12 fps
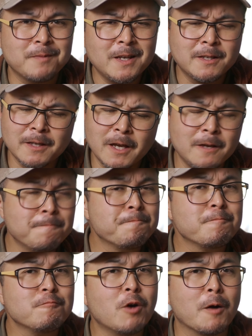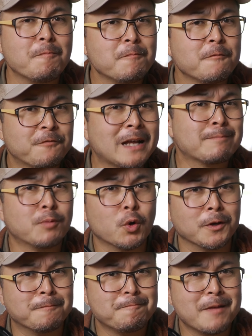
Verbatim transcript: is a, well, fat boy